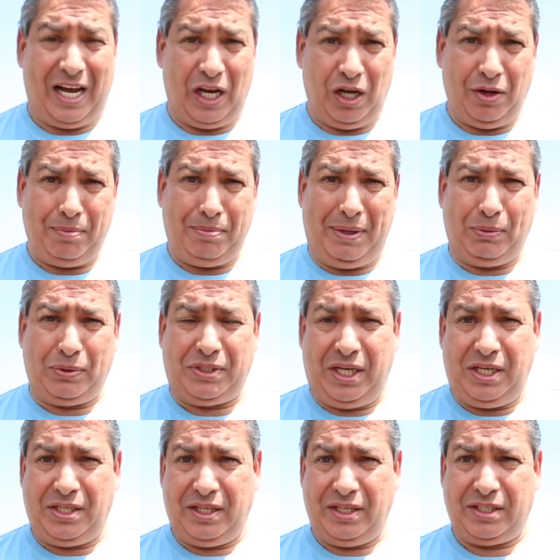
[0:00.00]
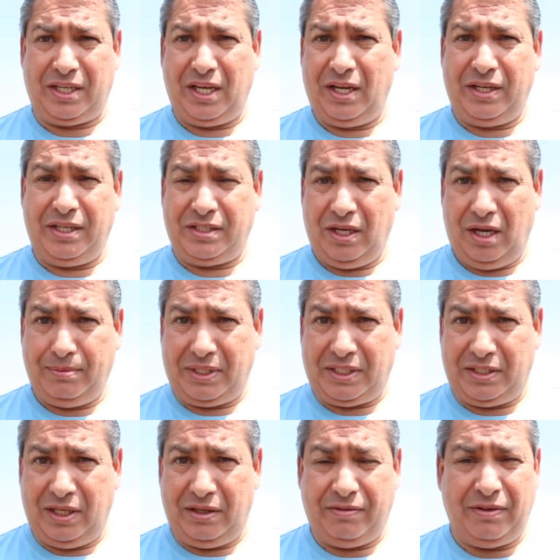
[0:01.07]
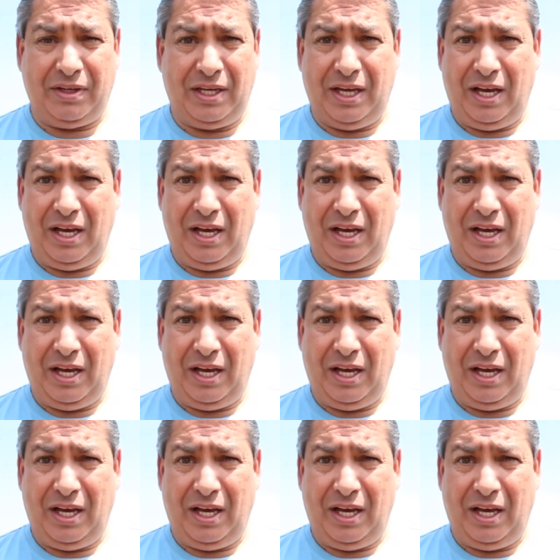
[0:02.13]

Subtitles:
A lot of people teaching this gun disarming stuff